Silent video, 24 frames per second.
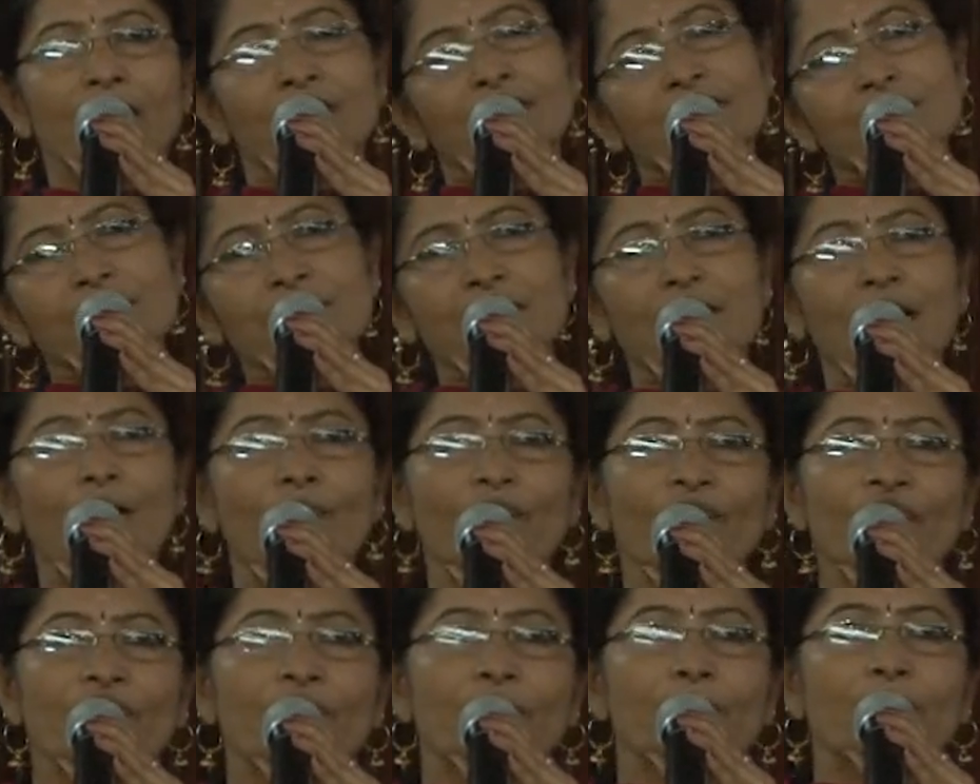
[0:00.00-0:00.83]
just
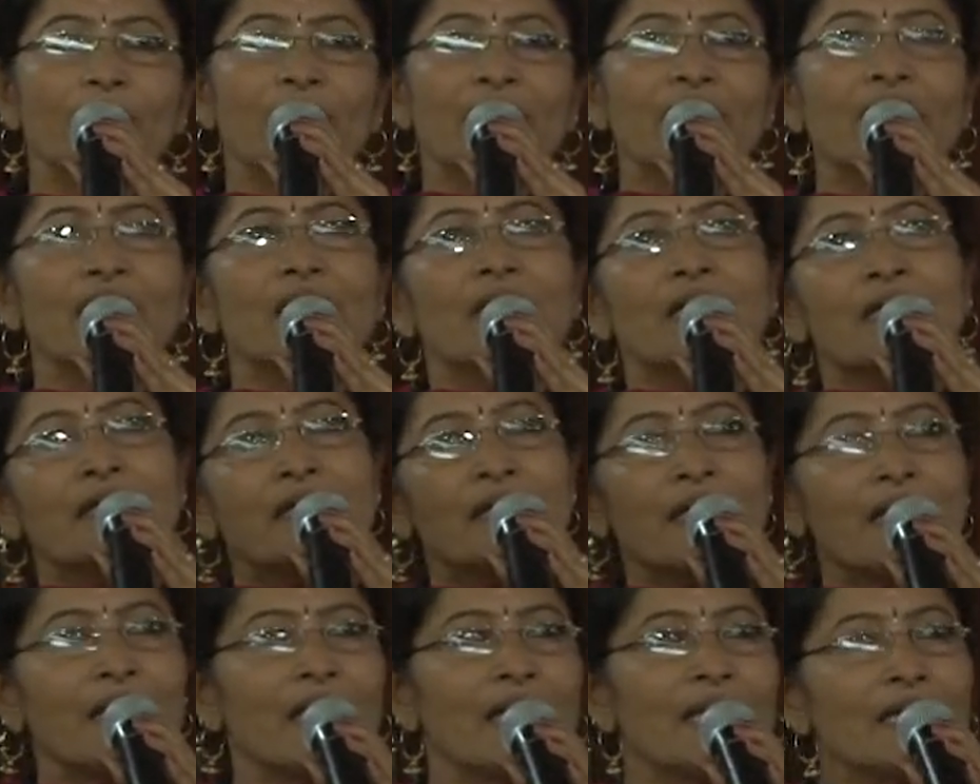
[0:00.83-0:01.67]
comfortably in
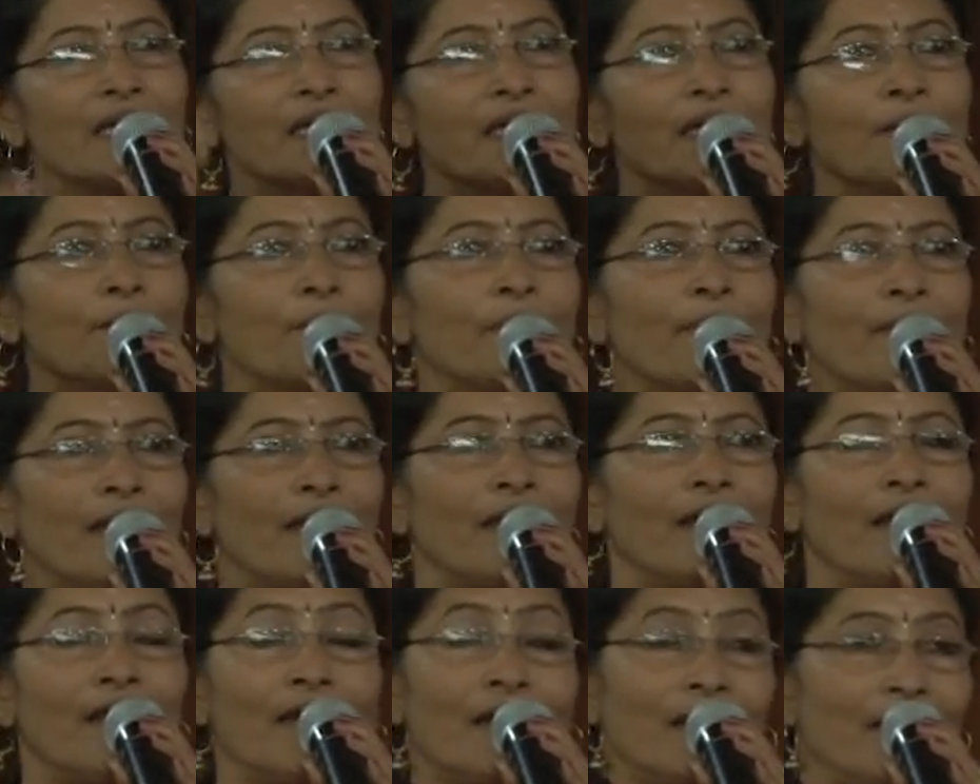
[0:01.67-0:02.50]
the
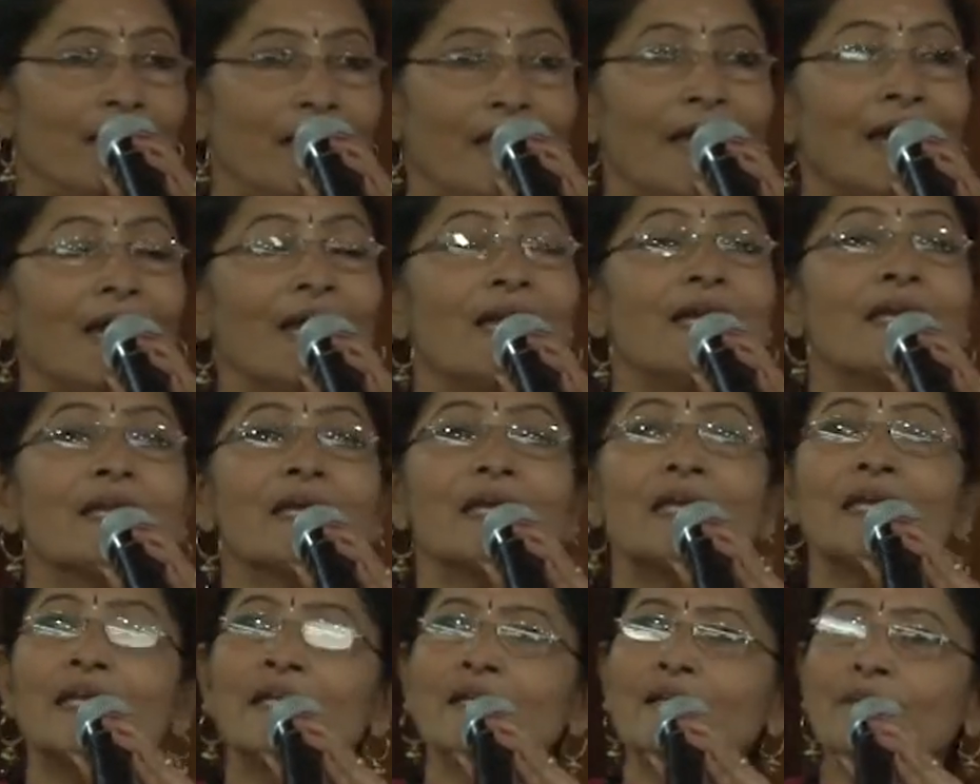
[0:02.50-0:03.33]
held
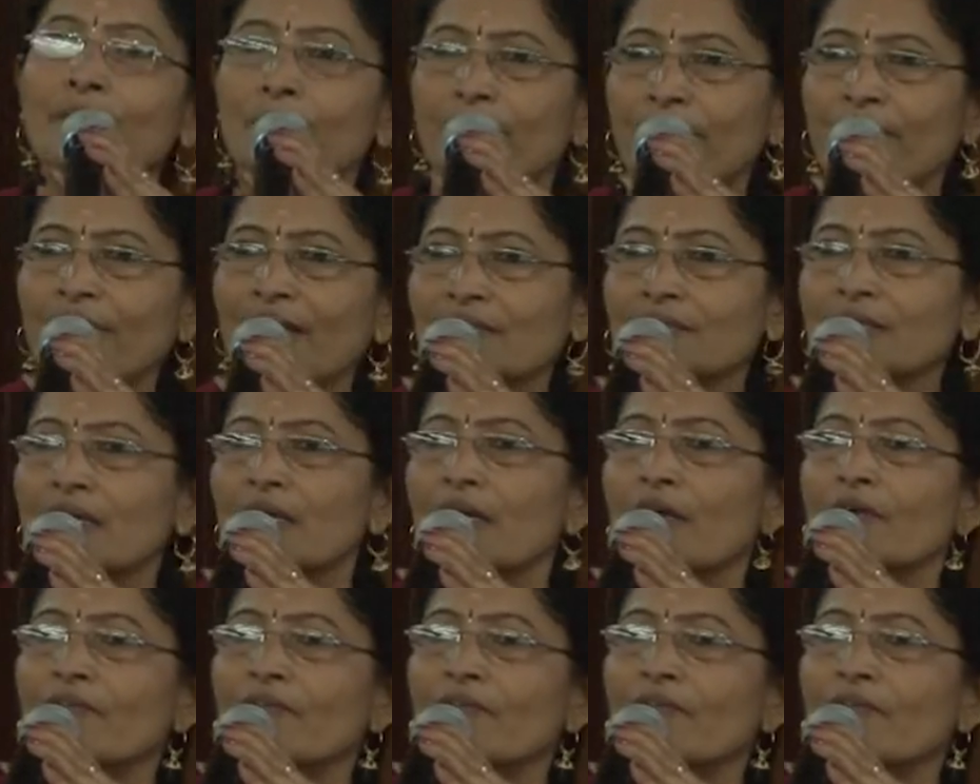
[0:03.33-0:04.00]
in breath,